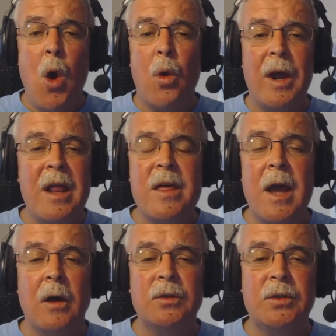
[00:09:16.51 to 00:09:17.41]
or
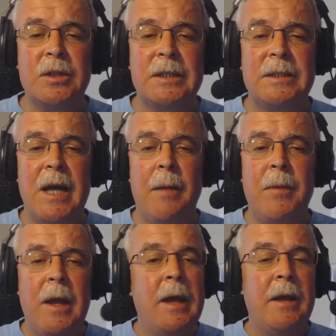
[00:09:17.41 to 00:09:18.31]
anything else,
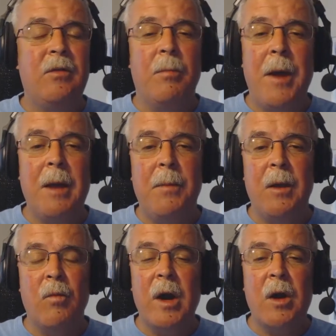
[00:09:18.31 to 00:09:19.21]
except is the bank
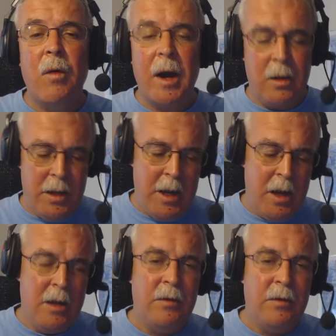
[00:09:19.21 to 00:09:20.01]
being run correctly?